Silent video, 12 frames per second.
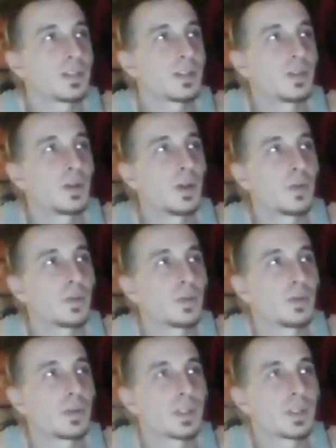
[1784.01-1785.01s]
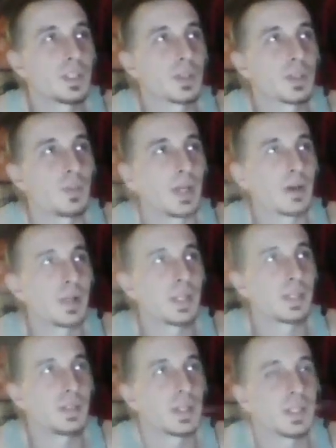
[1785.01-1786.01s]
you go through this
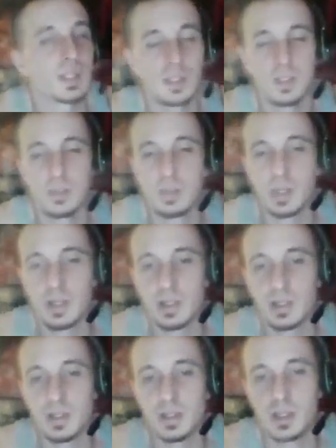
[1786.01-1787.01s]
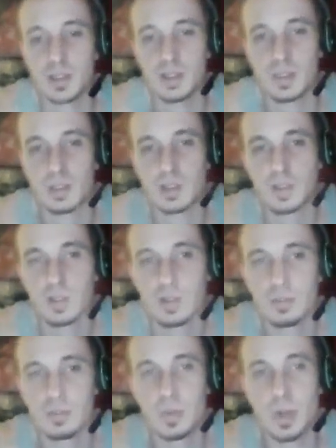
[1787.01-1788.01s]
experience, you get to experience this.
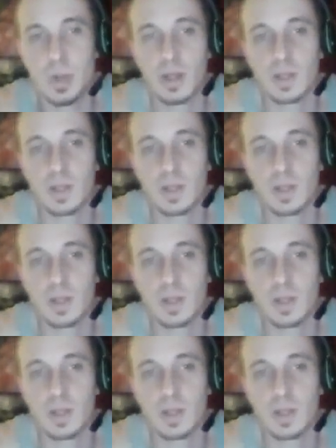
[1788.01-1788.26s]
But